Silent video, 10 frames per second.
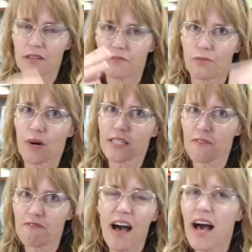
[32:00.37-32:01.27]
of one to
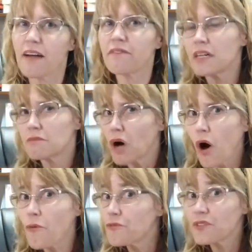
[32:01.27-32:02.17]
five,
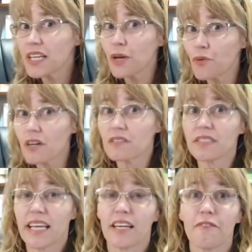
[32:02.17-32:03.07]
hopefully we're
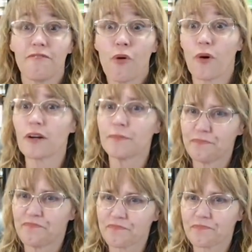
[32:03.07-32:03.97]
like at a four.
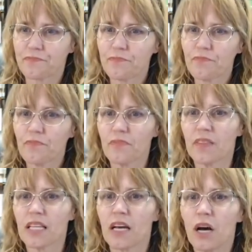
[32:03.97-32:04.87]

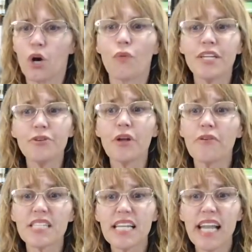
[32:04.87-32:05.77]
When you
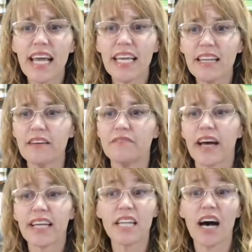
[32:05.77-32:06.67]
notice a negative,
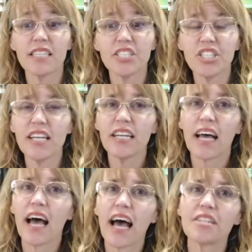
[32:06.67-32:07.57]
acknowledge it
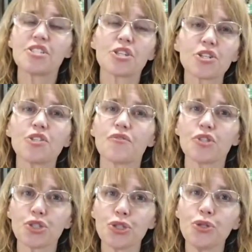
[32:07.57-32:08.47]
and search for
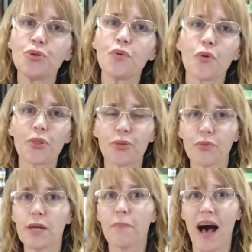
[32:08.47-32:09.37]
two or
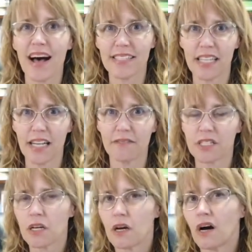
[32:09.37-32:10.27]
three positives.
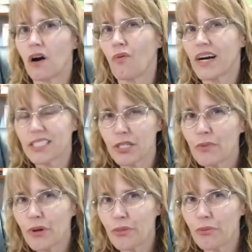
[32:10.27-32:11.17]
Why two
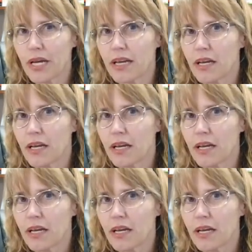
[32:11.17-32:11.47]
or three?